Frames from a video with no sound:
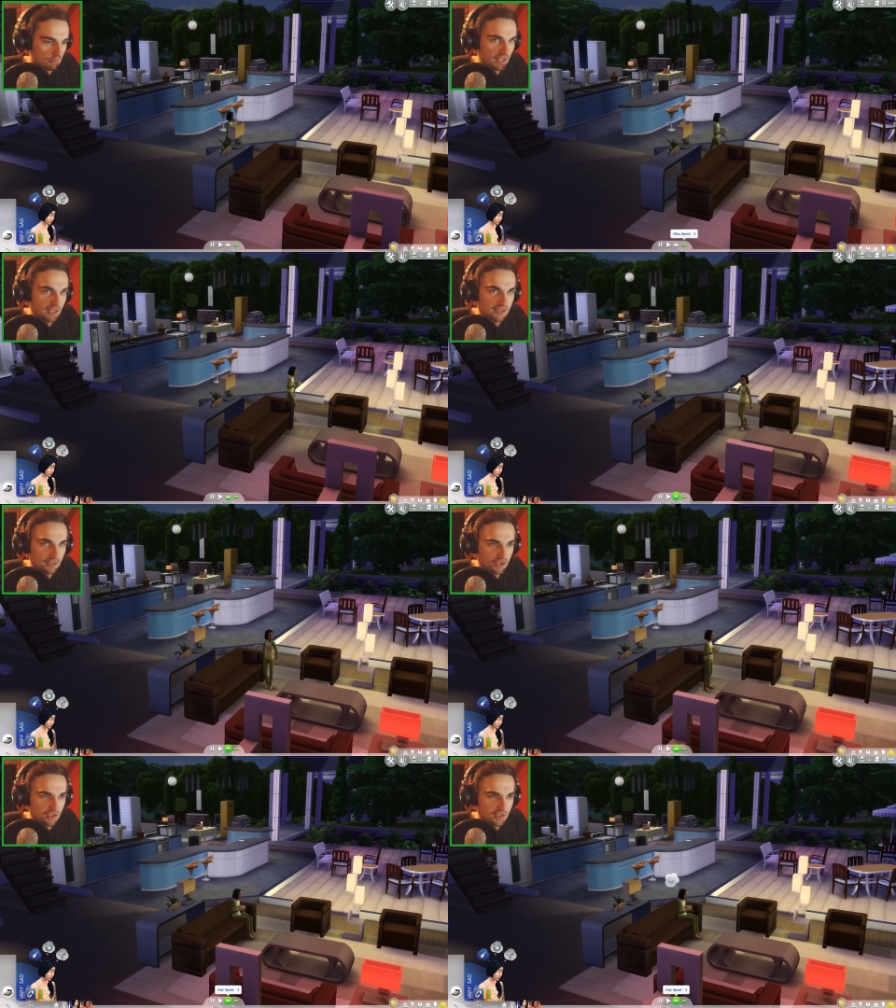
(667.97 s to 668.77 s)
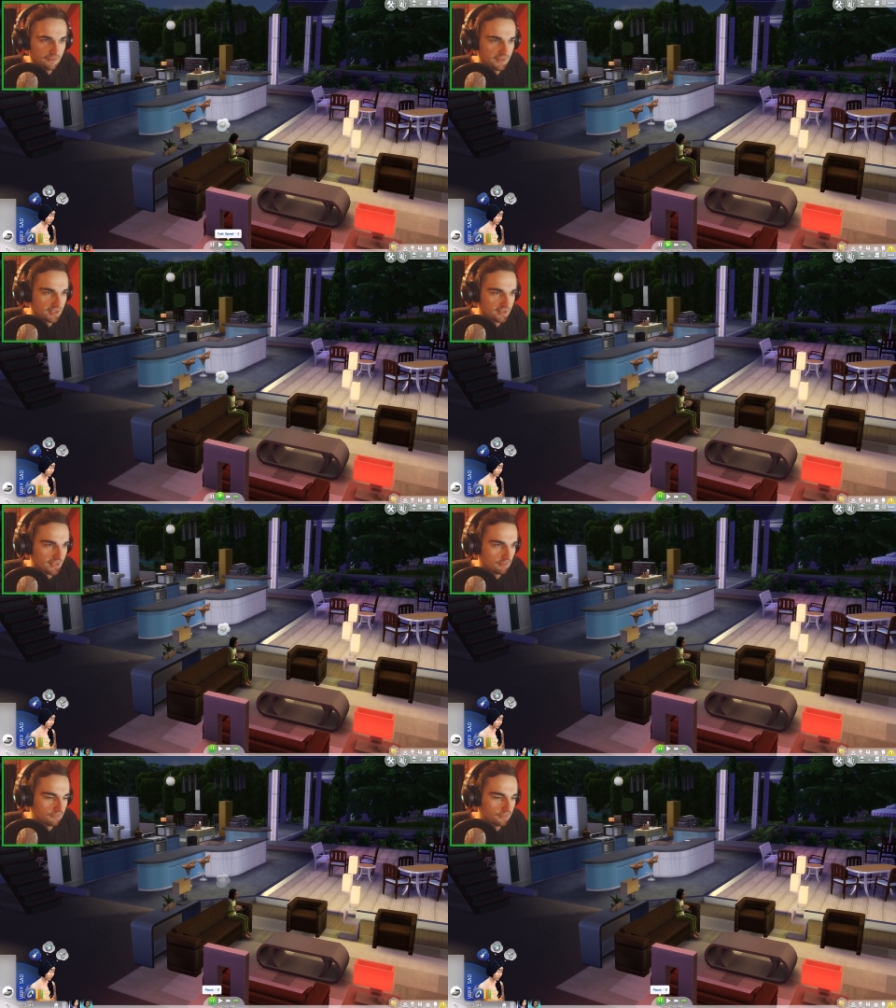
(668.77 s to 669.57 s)
Wait, is, is she just going to feed
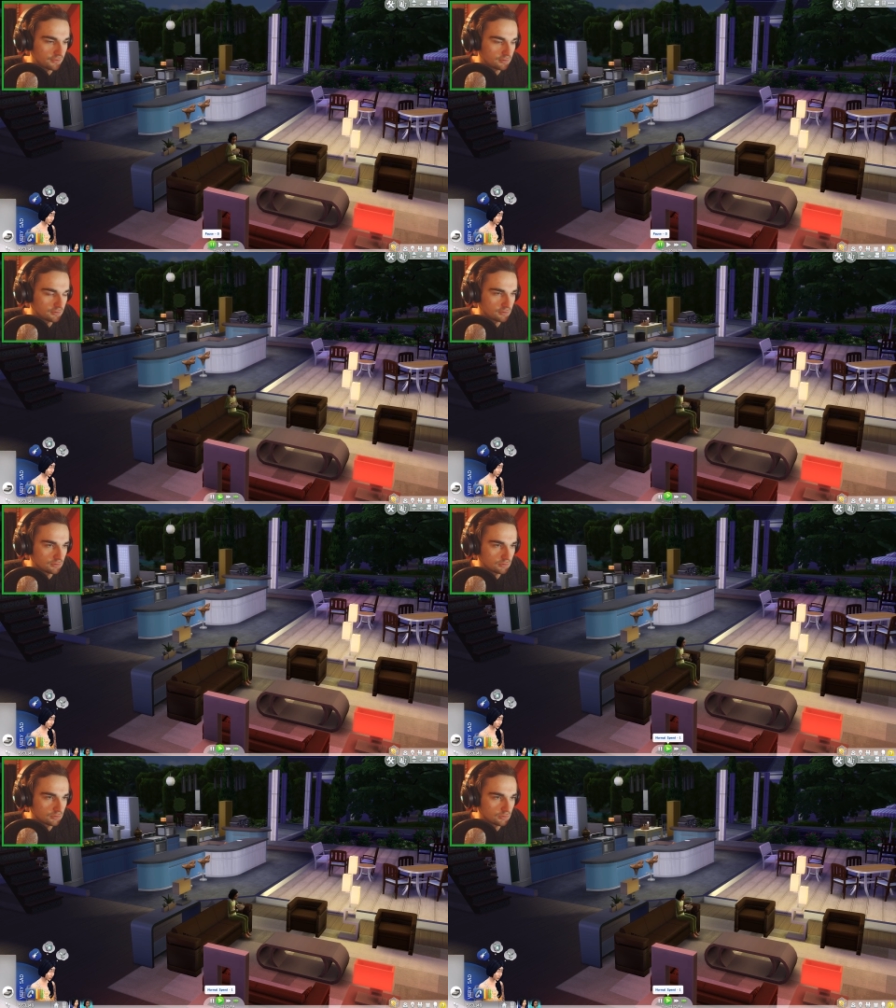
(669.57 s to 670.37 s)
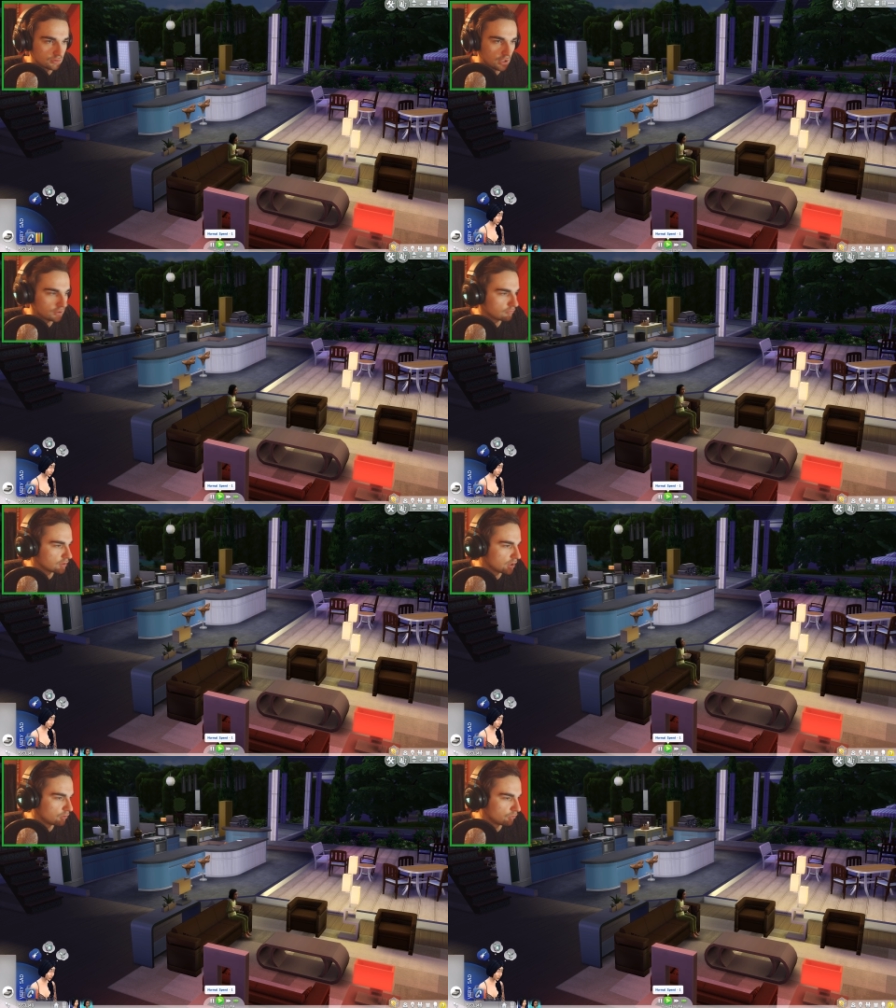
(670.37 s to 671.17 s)
herself? I don't
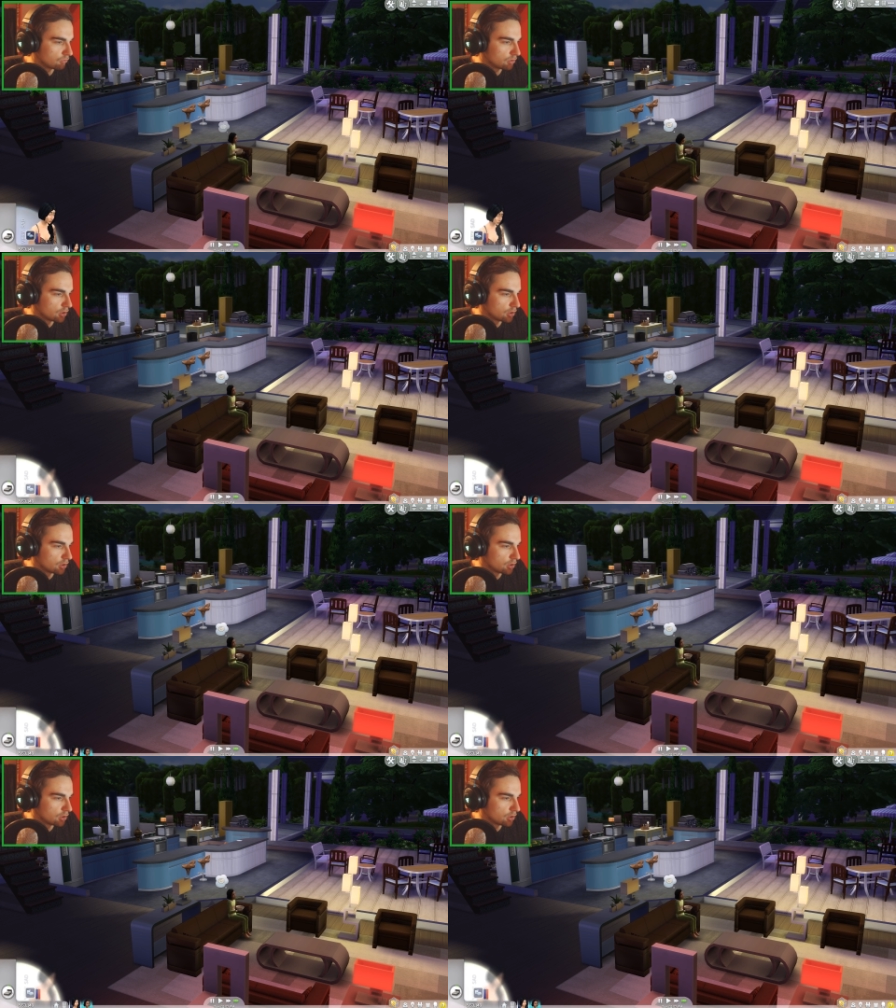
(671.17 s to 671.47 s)
know.